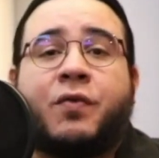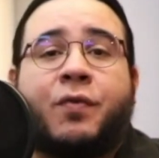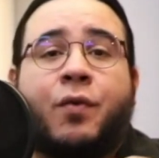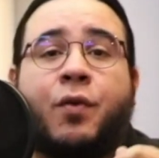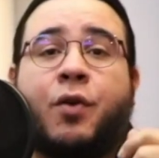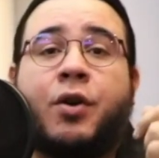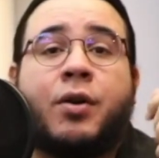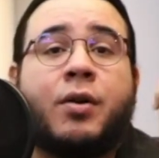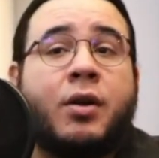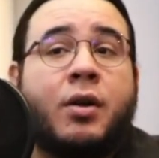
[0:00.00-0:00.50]

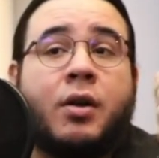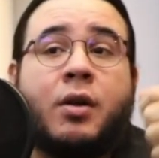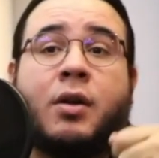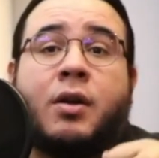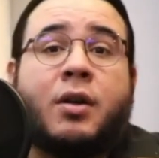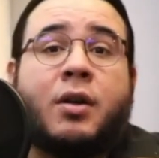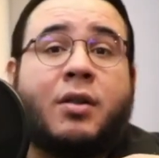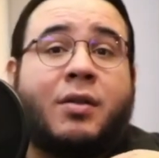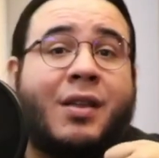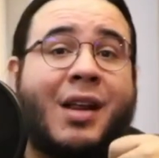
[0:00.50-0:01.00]
for
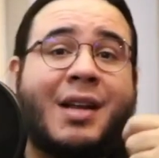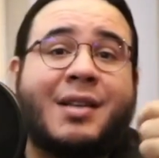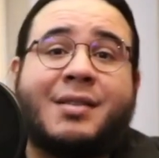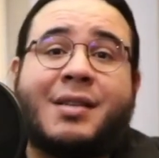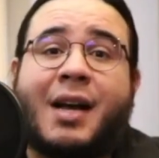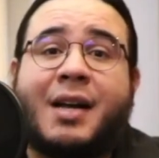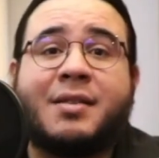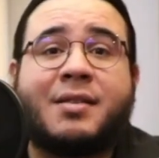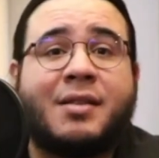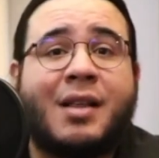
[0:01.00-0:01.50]
Data
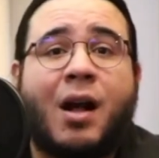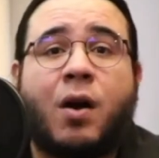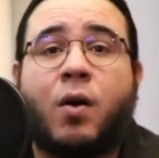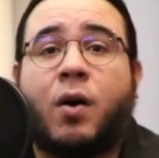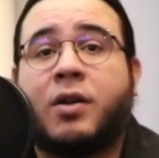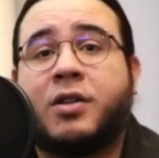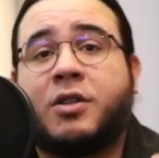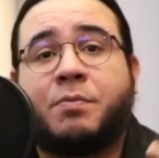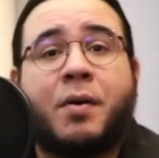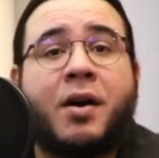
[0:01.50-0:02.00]
Science Now
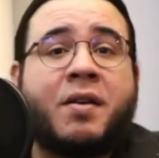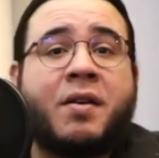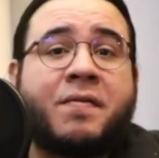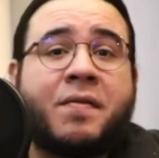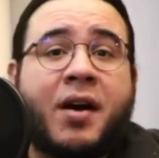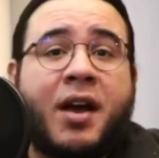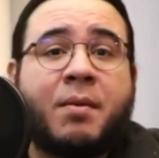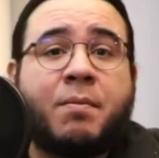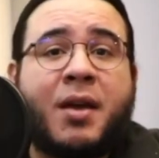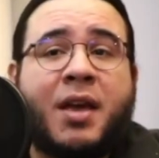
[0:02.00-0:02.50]
on Spotify.